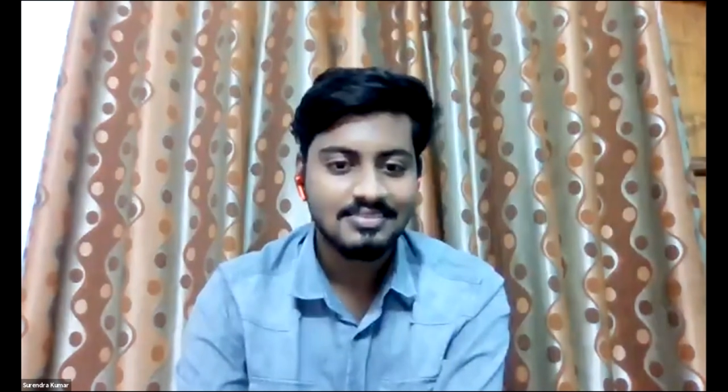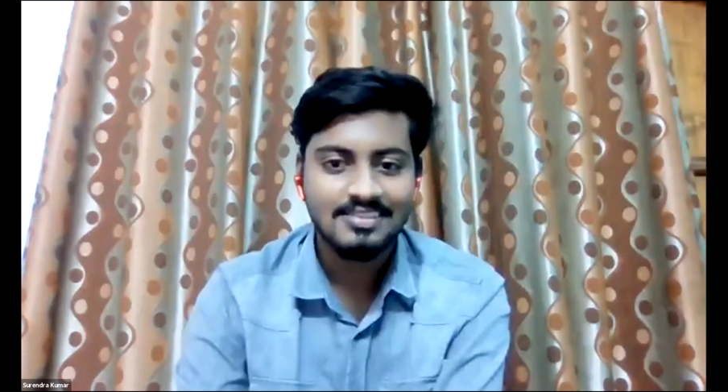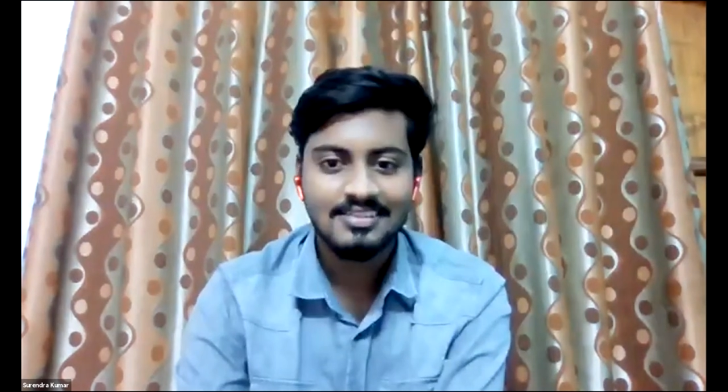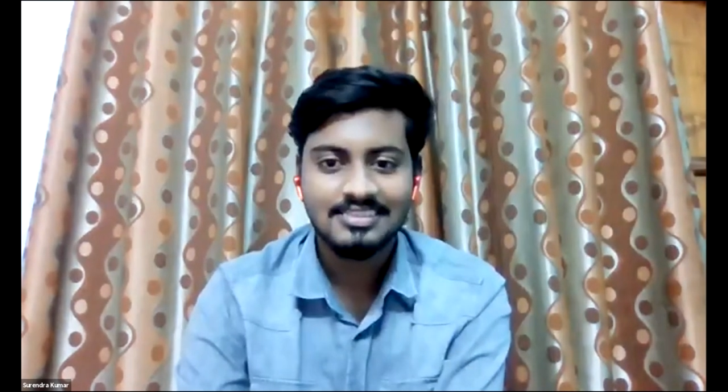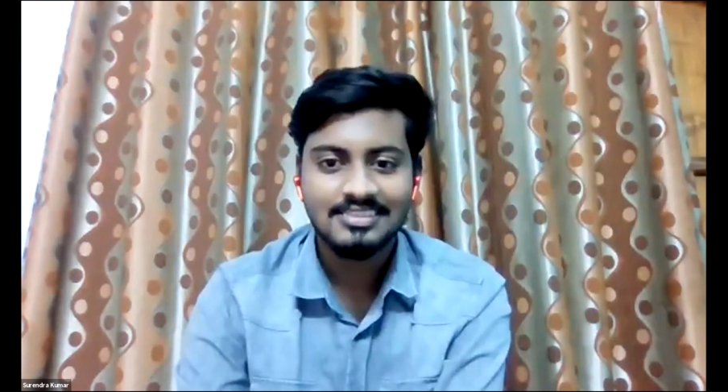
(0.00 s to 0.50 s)

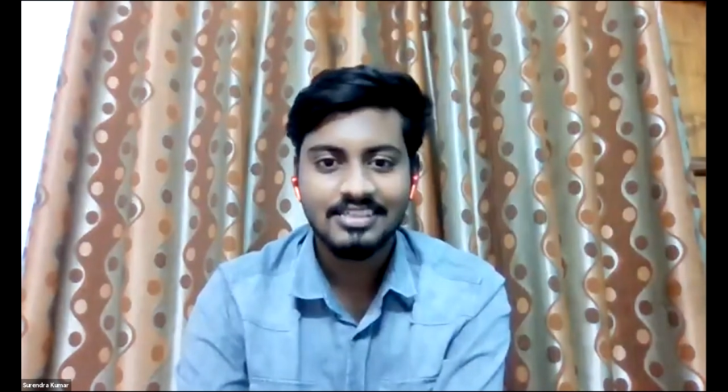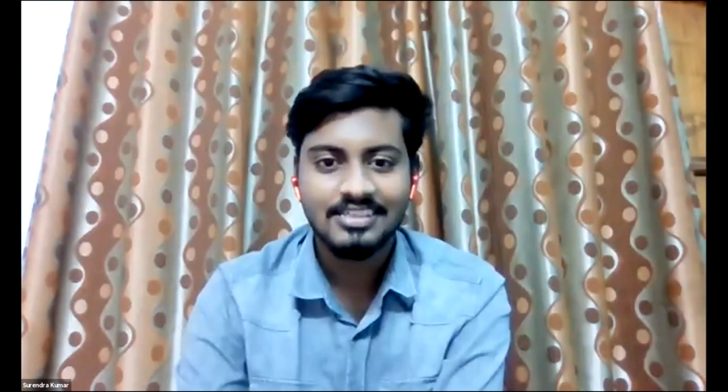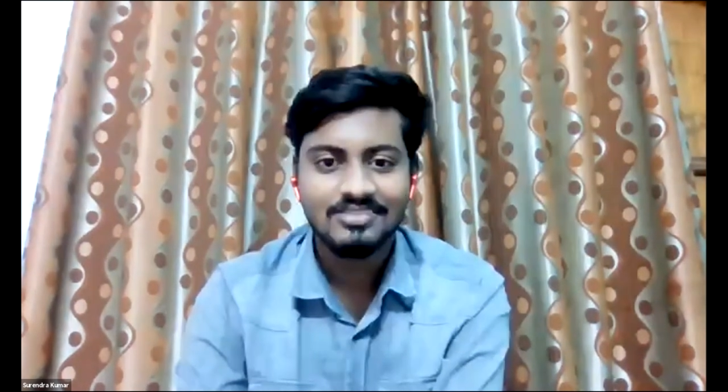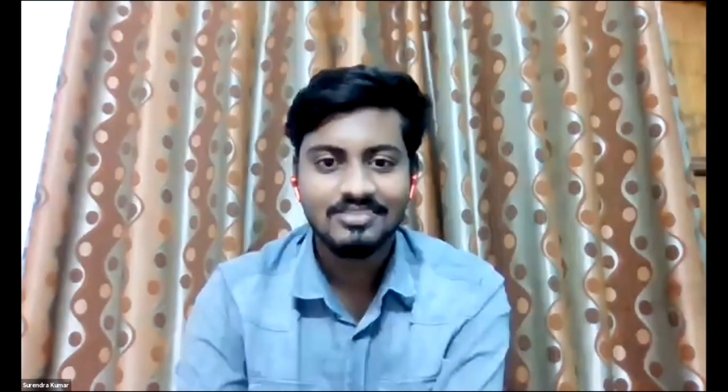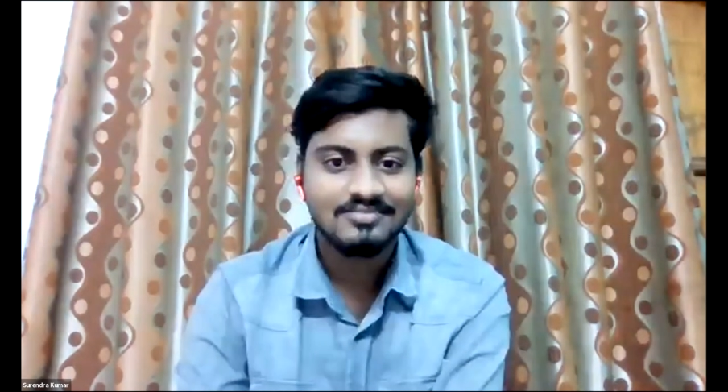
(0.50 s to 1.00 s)
Sir is here
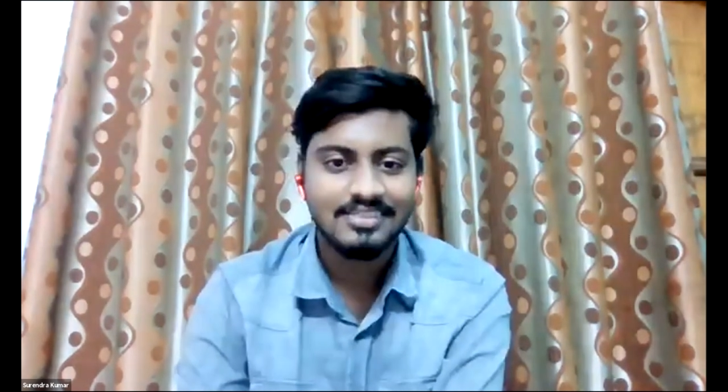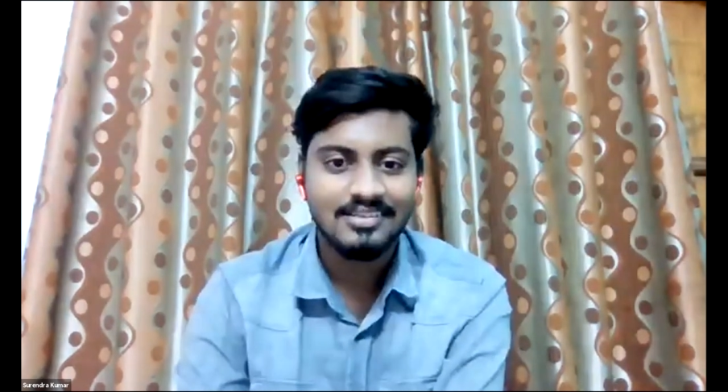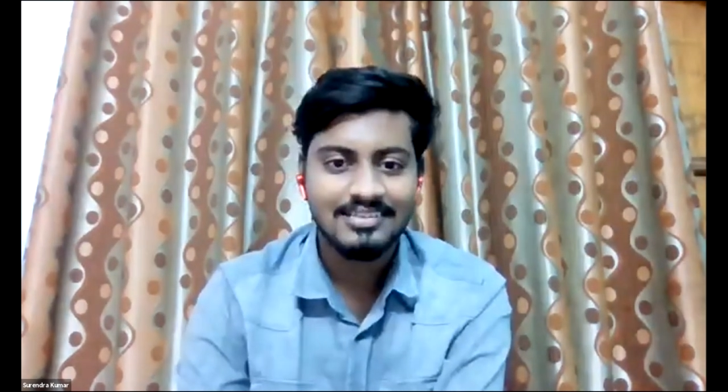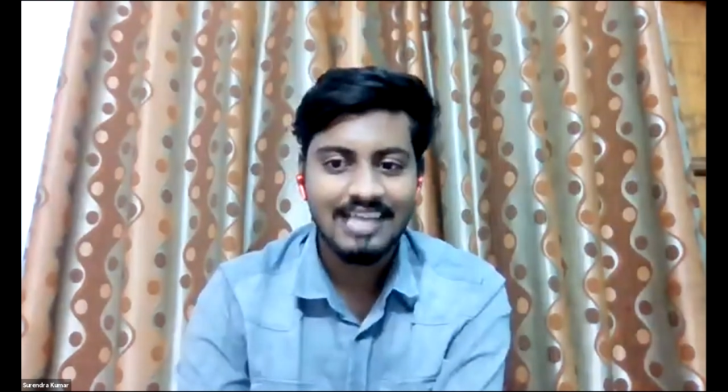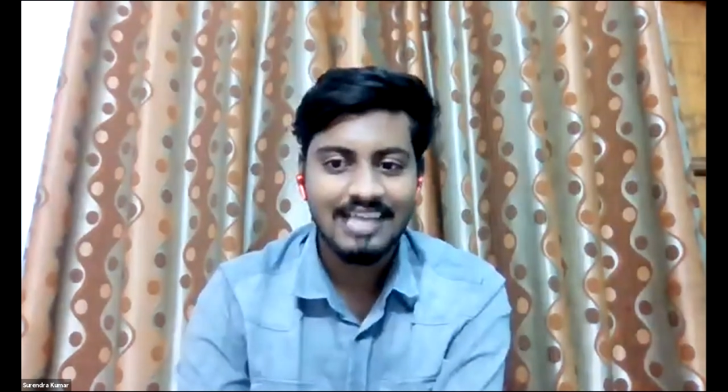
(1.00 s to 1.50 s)
to
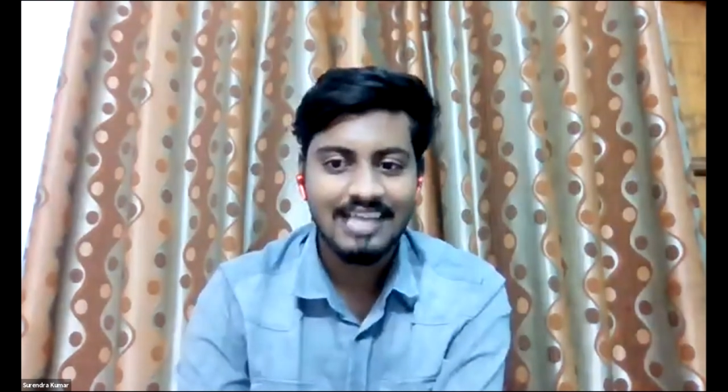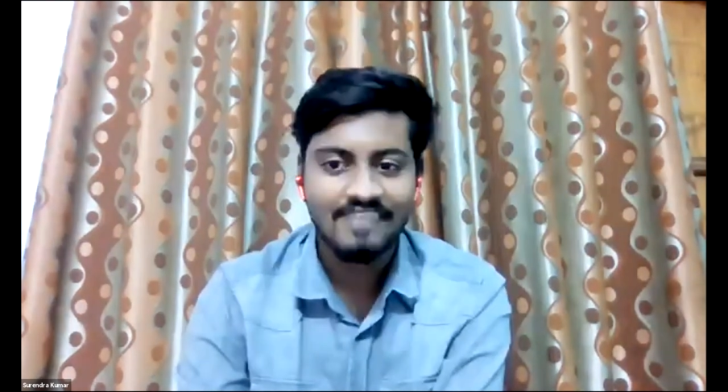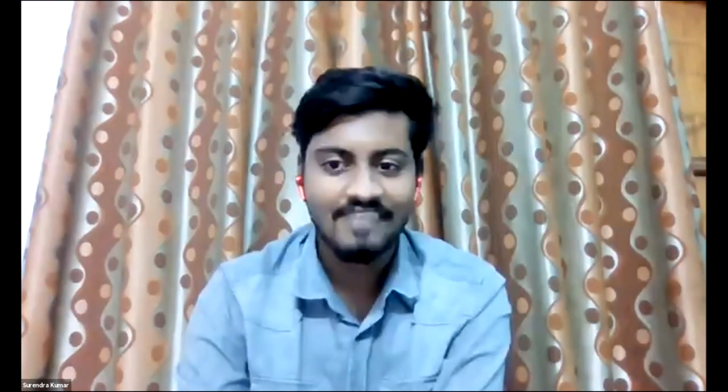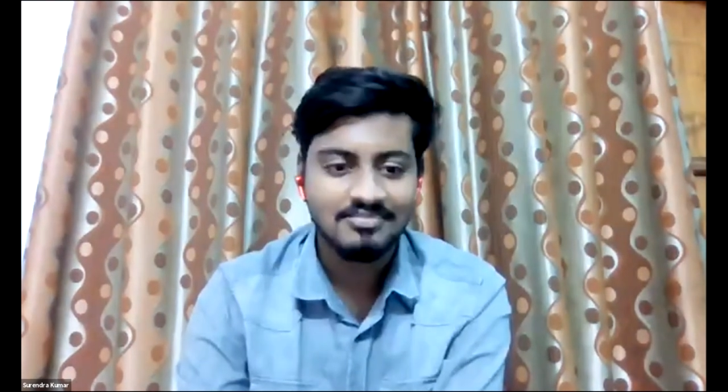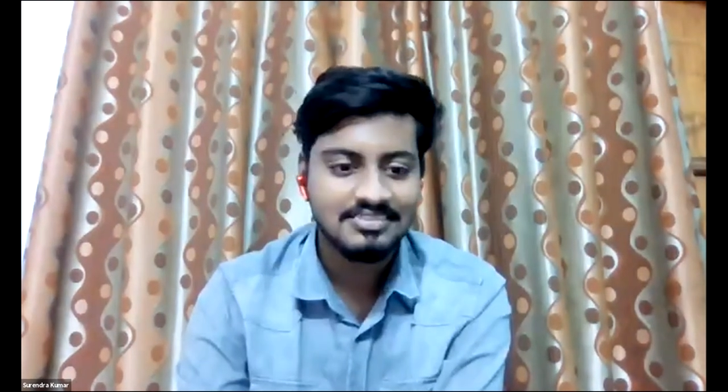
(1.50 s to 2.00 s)
clarify your
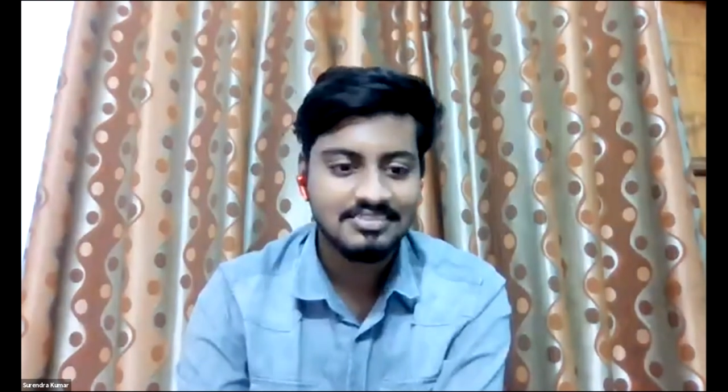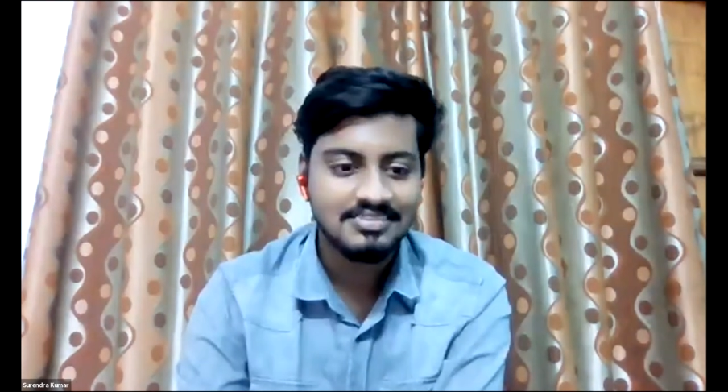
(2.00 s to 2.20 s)
doubts.